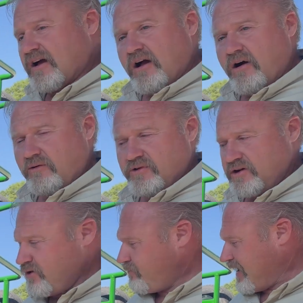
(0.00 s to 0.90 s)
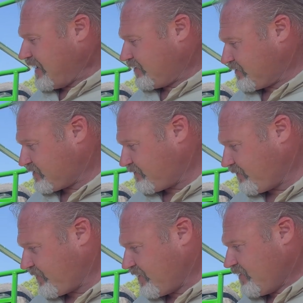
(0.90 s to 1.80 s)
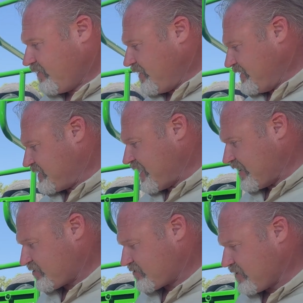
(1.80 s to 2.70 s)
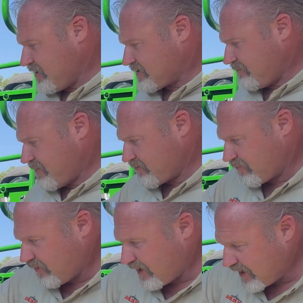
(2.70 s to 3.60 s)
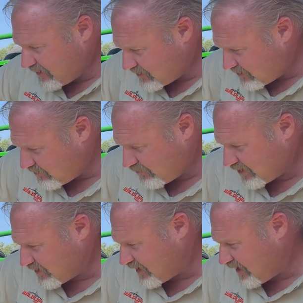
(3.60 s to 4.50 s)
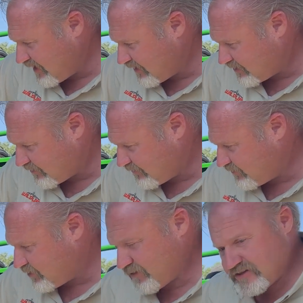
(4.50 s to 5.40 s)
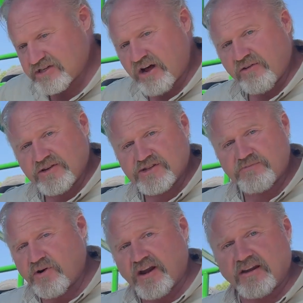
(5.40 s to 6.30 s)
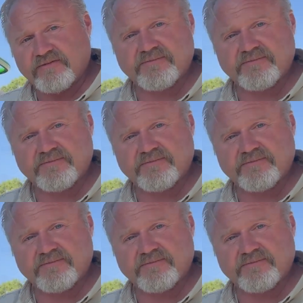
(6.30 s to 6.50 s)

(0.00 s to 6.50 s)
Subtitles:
On the new balers, these gas struts have been replaced with a kit to install this spring.